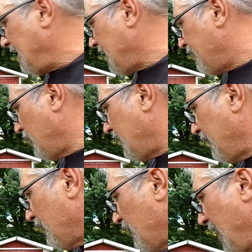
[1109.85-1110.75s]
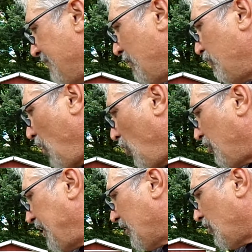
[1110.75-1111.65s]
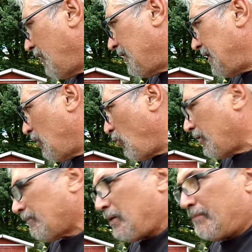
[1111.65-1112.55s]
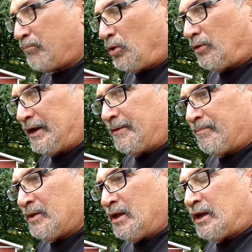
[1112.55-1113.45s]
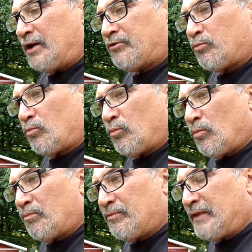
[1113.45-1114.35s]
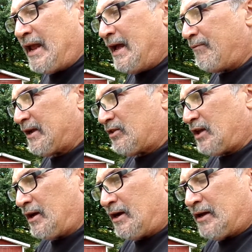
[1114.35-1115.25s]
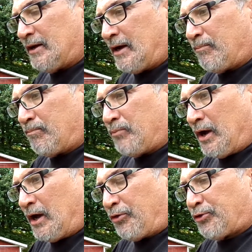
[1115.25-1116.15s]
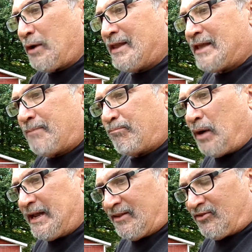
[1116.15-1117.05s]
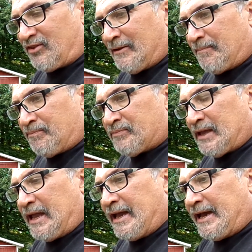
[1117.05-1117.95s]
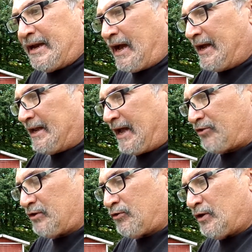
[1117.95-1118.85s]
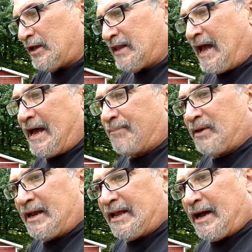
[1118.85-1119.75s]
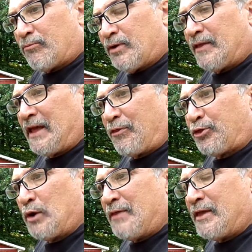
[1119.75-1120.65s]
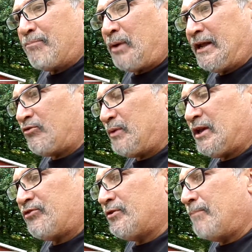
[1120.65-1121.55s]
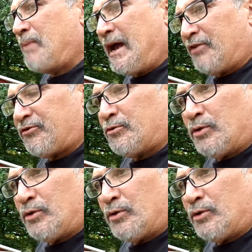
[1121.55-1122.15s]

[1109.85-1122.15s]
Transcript: I put a different type of bolt there on the water pump pulley because they have like a thread that bites. And I actually took a tap and I got rid of that thread that bites because they're a bastard.